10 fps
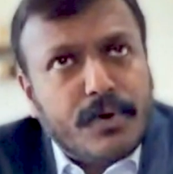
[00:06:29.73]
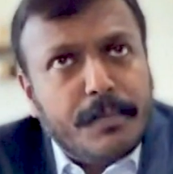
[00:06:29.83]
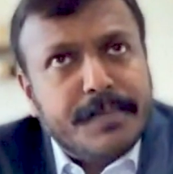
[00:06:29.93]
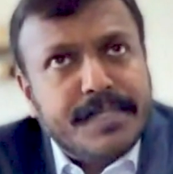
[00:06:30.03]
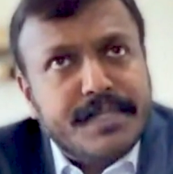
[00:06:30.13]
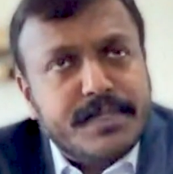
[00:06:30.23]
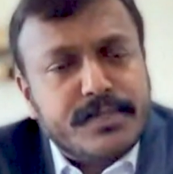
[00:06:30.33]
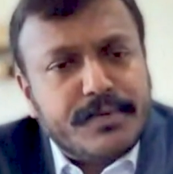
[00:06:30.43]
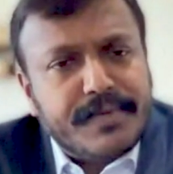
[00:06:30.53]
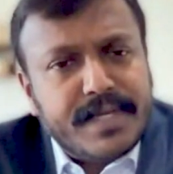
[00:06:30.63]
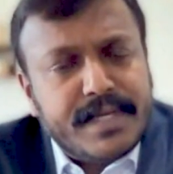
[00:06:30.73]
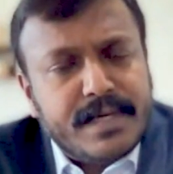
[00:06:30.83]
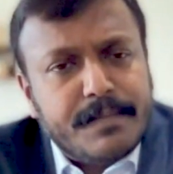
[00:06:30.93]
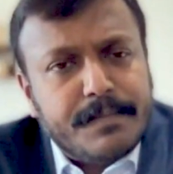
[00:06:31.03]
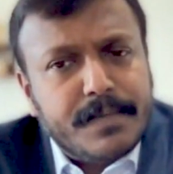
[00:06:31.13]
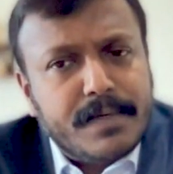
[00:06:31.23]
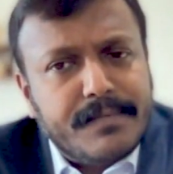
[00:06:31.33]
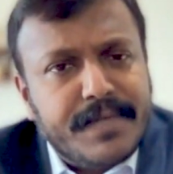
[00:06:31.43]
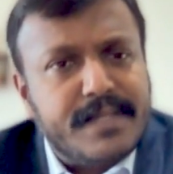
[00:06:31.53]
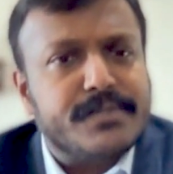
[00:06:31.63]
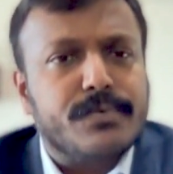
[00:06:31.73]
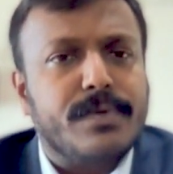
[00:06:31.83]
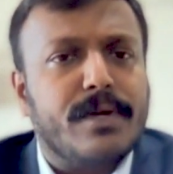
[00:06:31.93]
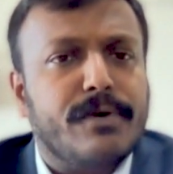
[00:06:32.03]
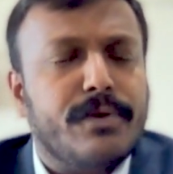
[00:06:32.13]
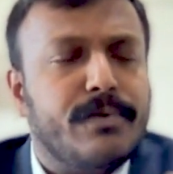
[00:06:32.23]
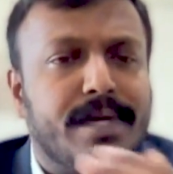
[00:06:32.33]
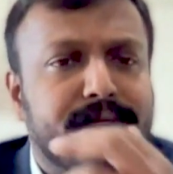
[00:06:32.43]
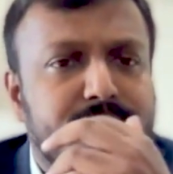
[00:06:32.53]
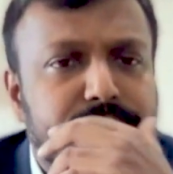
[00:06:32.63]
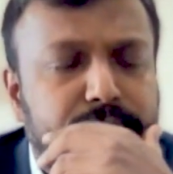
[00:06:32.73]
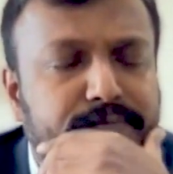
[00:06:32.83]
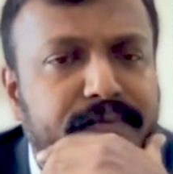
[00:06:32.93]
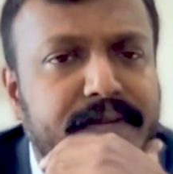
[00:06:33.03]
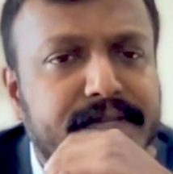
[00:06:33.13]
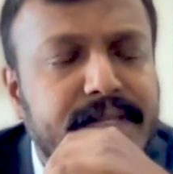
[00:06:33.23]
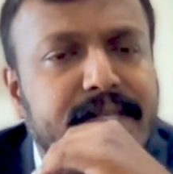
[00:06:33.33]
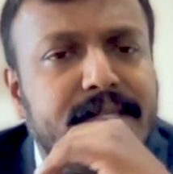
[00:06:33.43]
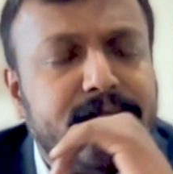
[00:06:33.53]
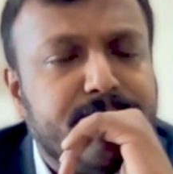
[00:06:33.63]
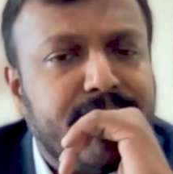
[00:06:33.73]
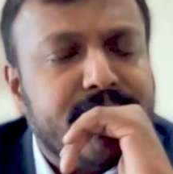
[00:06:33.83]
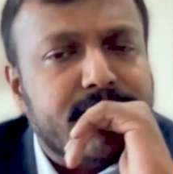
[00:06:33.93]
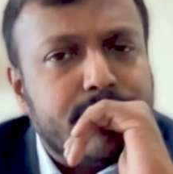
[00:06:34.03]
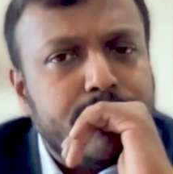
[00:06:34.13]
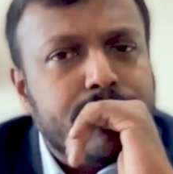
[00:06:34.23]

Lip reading: competition sort of heating up very soon now, new entrants sort of entering that space?